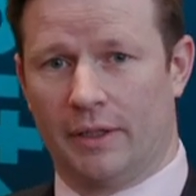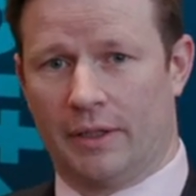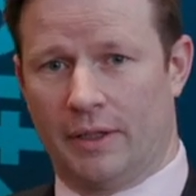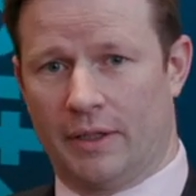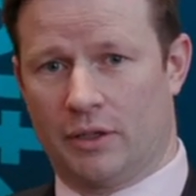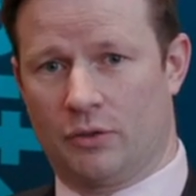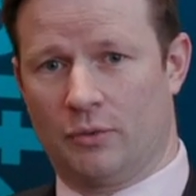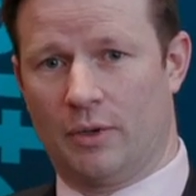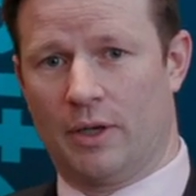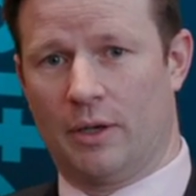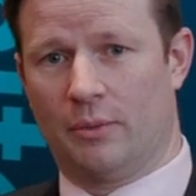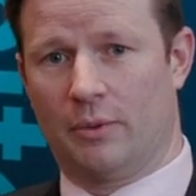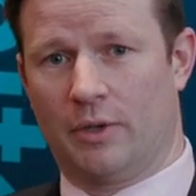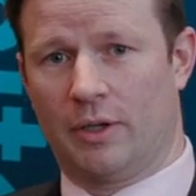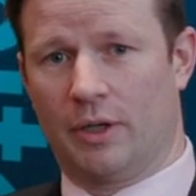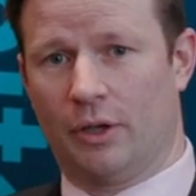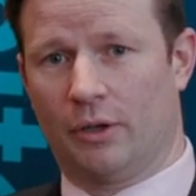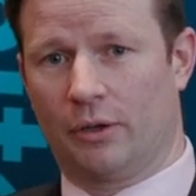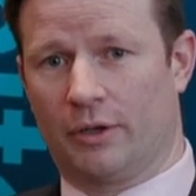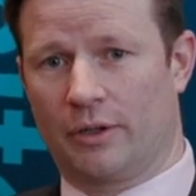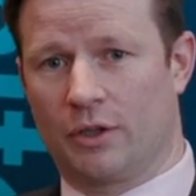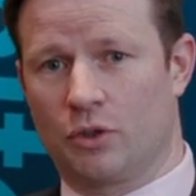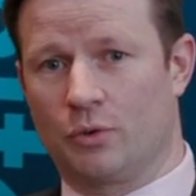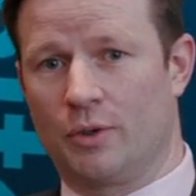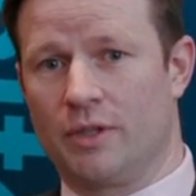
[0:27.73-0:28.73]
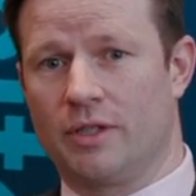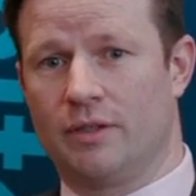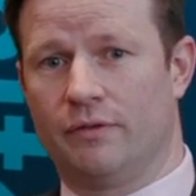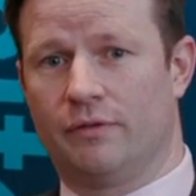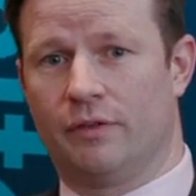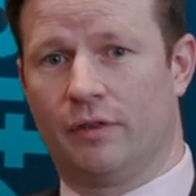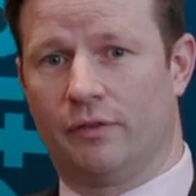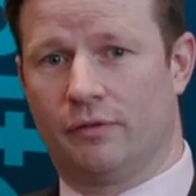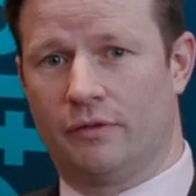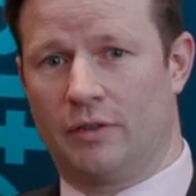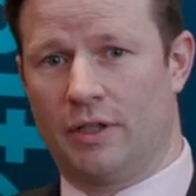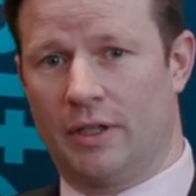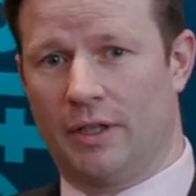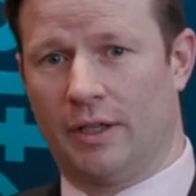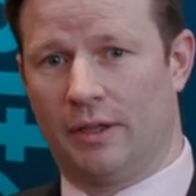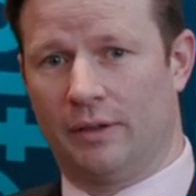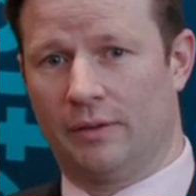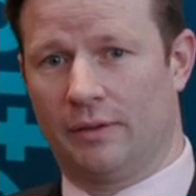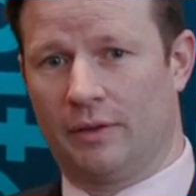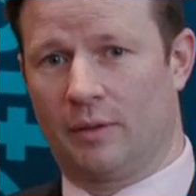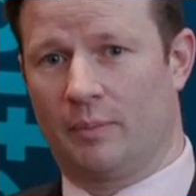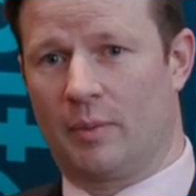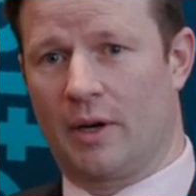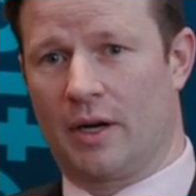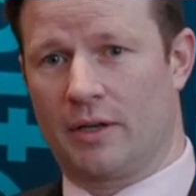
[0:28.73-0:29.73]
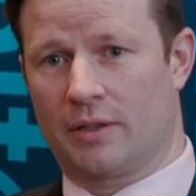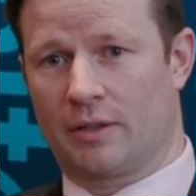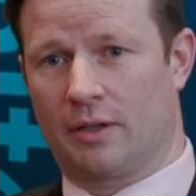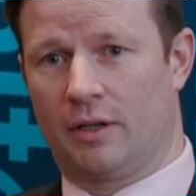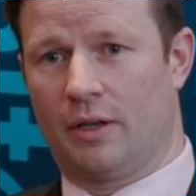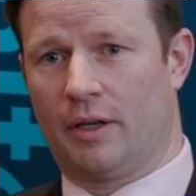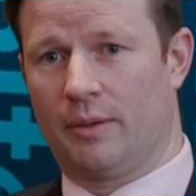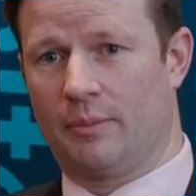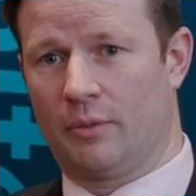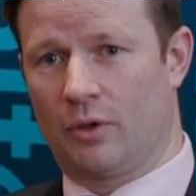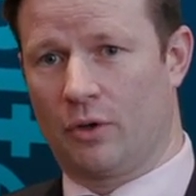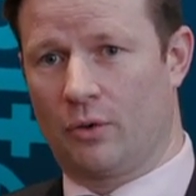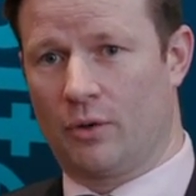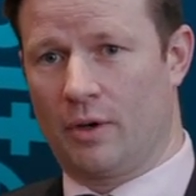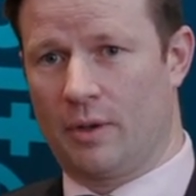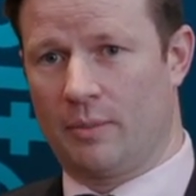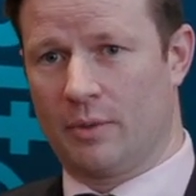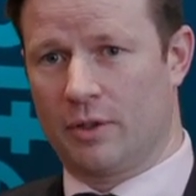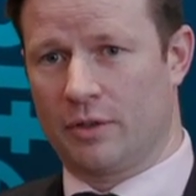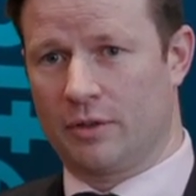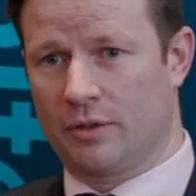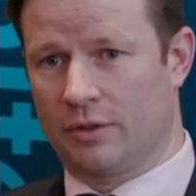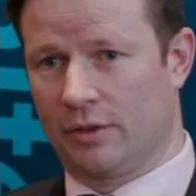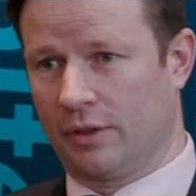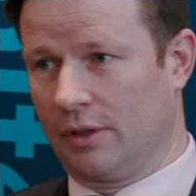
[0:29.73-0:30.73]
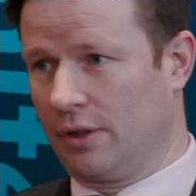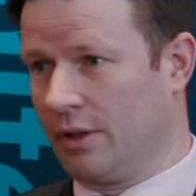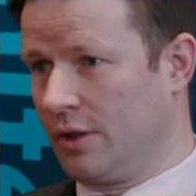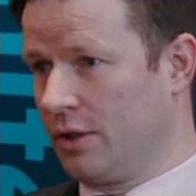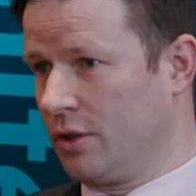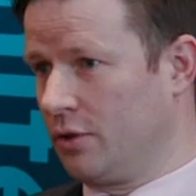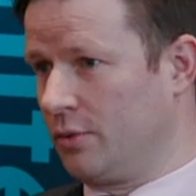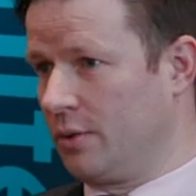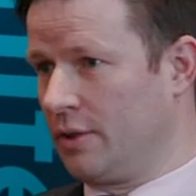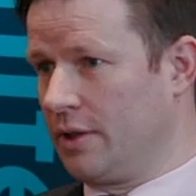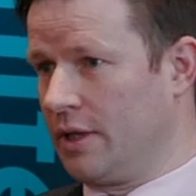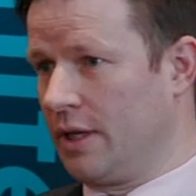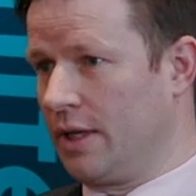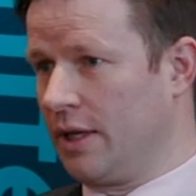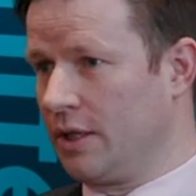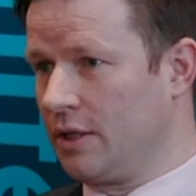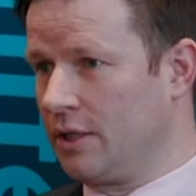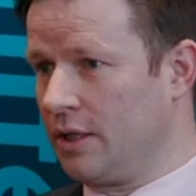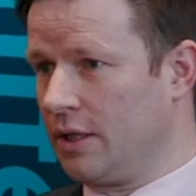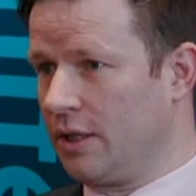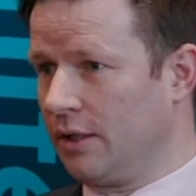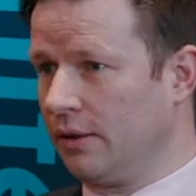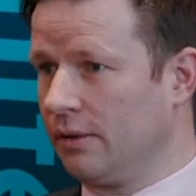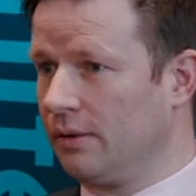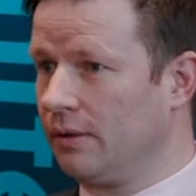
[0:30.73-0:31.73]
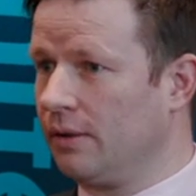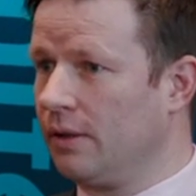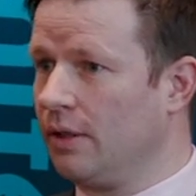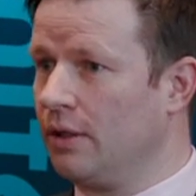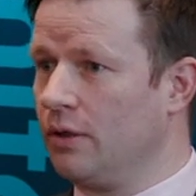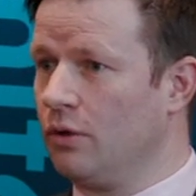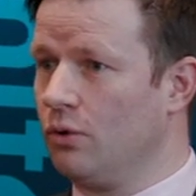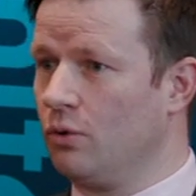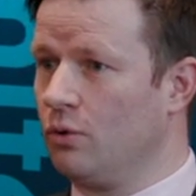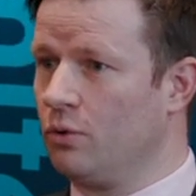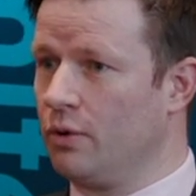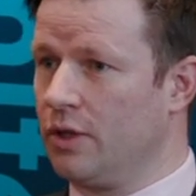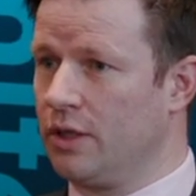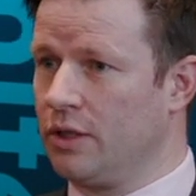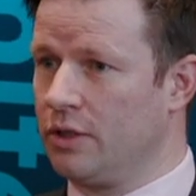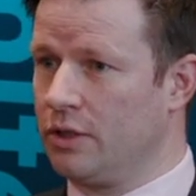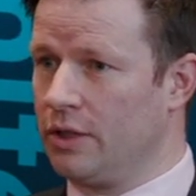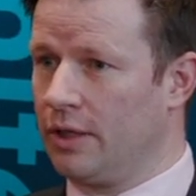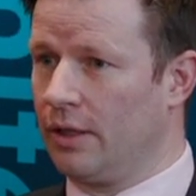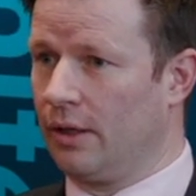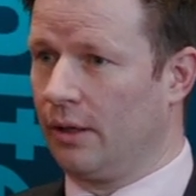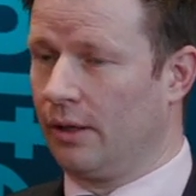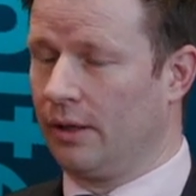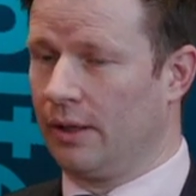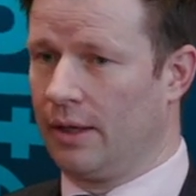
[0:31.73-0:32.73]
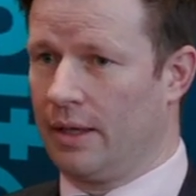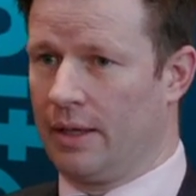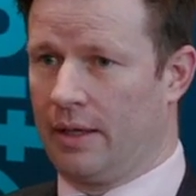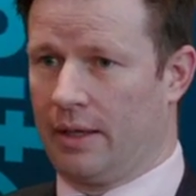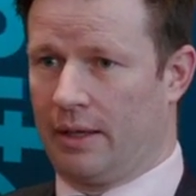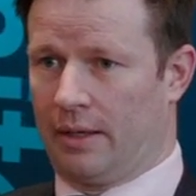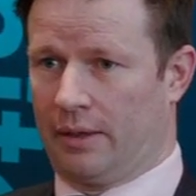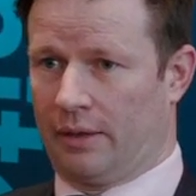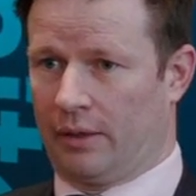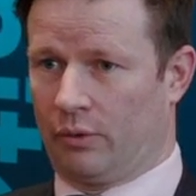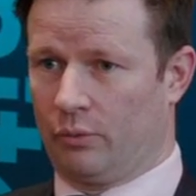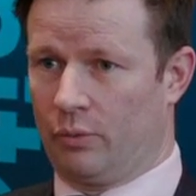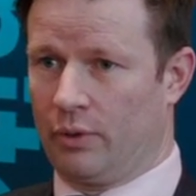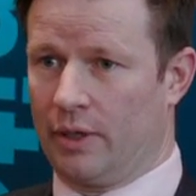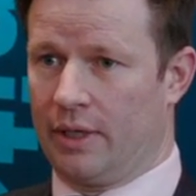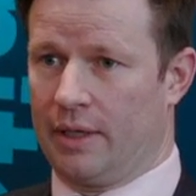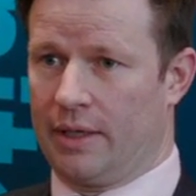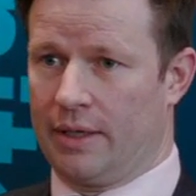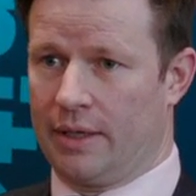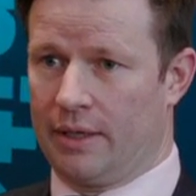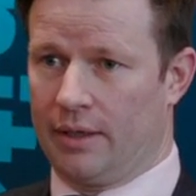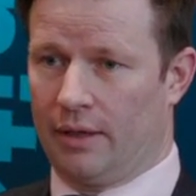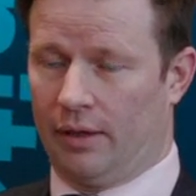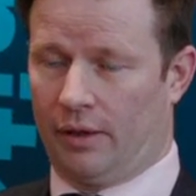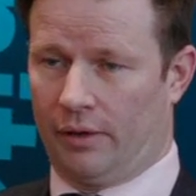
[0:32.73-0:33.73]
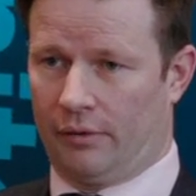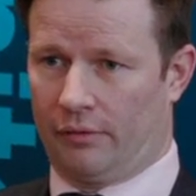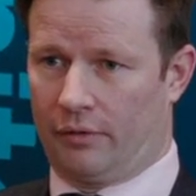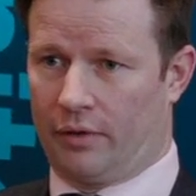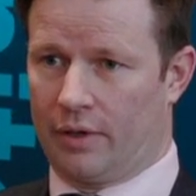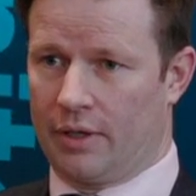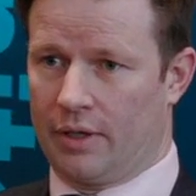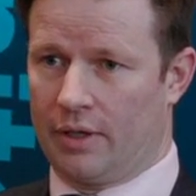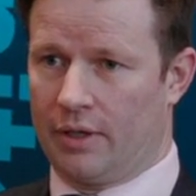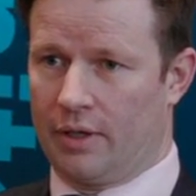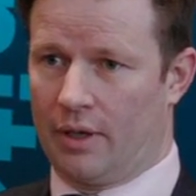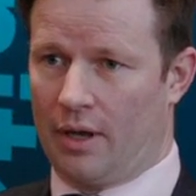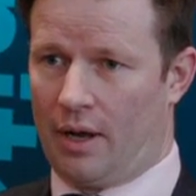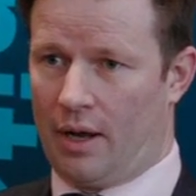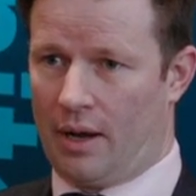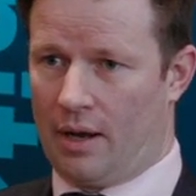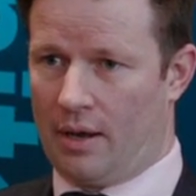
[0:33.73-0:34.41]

It's really when you look at 2015, the Paris Climate Agreement, 2018, the EU Green Deal, that really a very